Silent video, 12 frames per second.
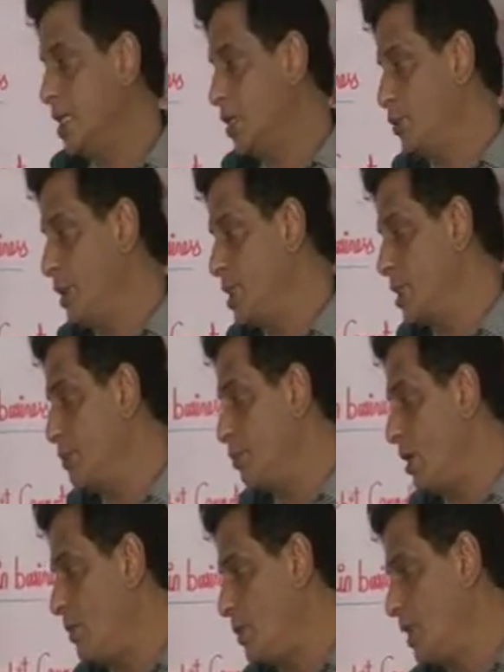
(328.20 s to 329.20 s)
now he is in
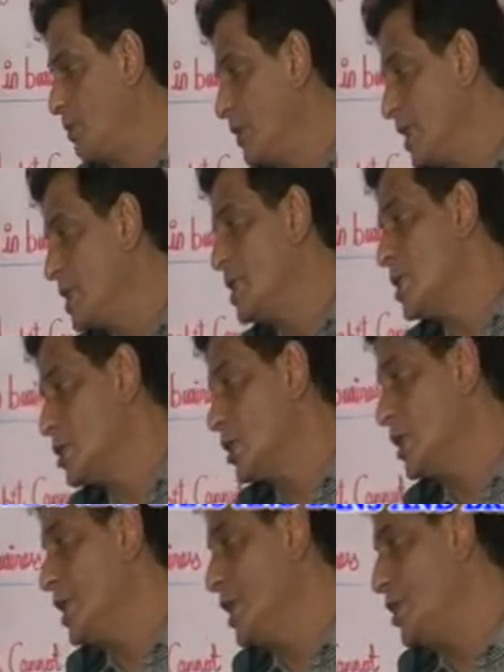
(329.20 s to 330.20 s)
problem. So,
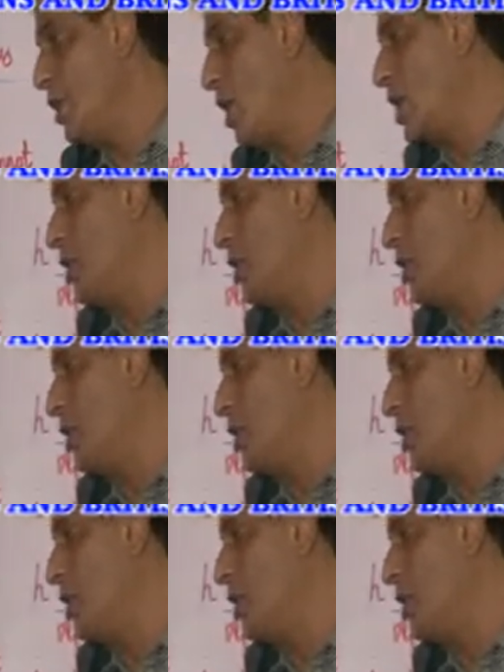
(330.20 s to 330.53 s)
in the dog